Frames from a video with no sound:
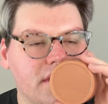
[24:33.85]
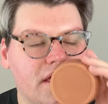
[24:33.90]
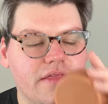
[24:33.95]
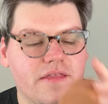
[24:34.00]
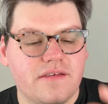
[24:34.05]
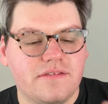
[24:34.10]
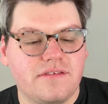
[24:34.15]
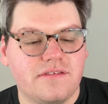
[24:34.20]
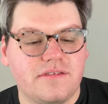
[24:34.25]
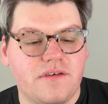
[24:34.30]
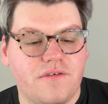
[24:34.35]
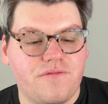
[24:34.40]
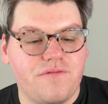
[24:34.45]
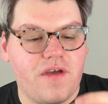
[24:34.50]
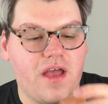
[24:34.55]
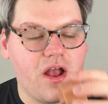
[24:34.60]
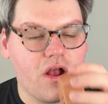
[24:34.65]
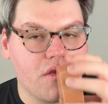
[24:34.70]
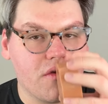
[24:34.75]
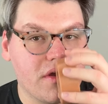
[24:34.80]
This is a
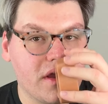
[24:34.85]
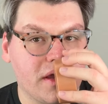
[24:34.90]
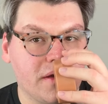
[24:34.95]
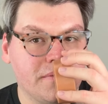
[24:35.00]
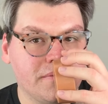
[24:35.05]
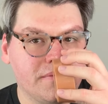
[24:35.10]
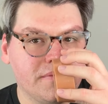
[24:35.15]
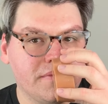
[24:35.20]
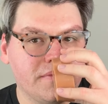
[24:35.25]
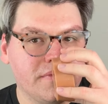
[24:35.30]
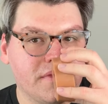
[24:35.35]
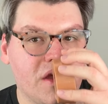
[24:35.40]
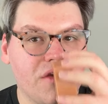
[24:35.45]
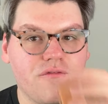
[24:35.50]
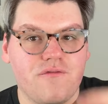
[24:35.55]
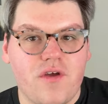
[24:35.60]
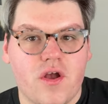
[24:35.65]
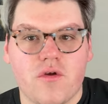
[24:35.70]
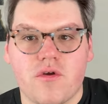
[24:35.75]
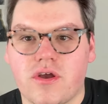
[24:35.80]
very,
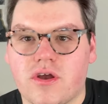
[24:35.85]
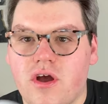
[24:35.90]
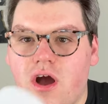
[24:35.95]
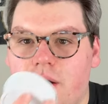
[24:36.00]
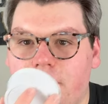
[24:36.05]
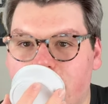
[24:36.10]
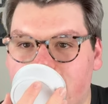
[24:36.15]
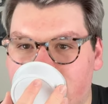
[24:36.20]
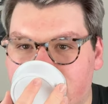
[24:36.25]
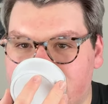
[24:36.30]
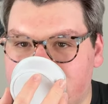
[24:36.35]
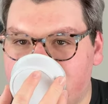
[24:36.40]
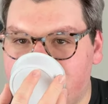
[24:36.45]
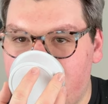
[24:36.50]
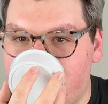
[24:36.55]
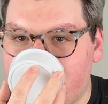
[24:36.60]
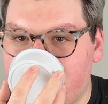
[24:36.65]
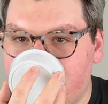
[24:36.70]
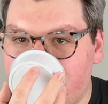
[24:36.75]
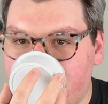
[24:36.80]
very complex scent.